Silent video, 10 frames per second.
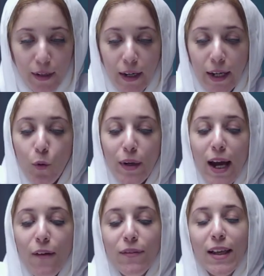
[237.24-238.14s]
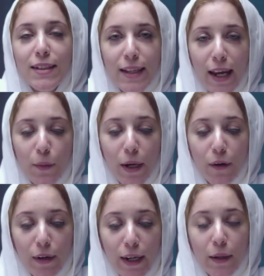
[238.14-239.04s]
Here we have the same
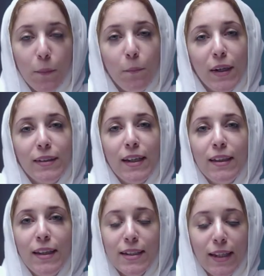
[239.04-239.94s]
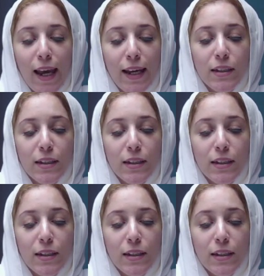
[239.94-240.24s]
array, but in this case,